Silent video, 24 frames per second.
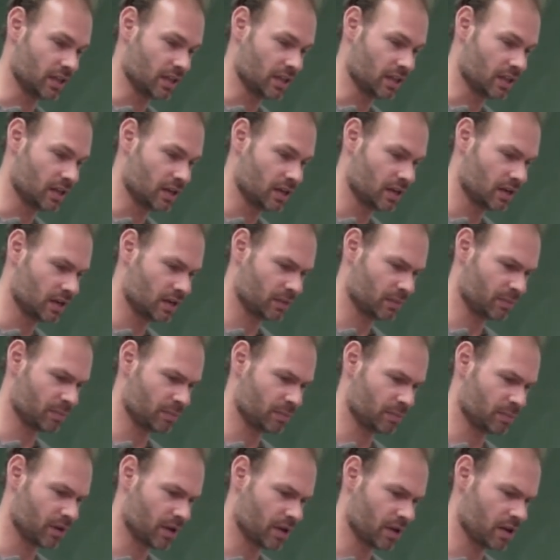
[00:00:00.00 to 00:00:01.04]
and they are
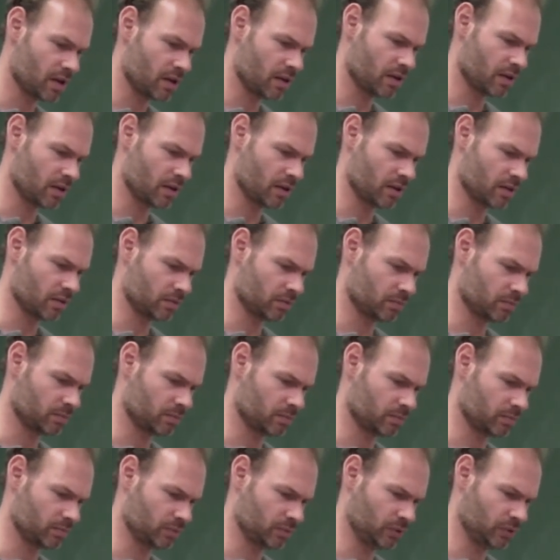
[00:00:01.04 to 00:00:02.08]
paying and
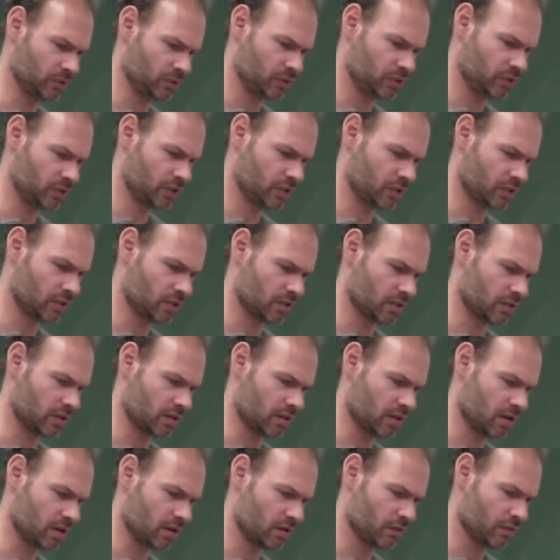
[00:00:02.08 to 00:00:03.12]
producing a
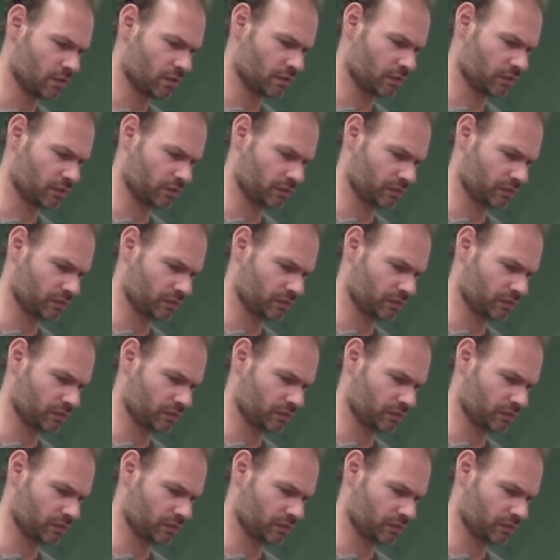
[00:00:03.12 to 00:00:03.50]
lot of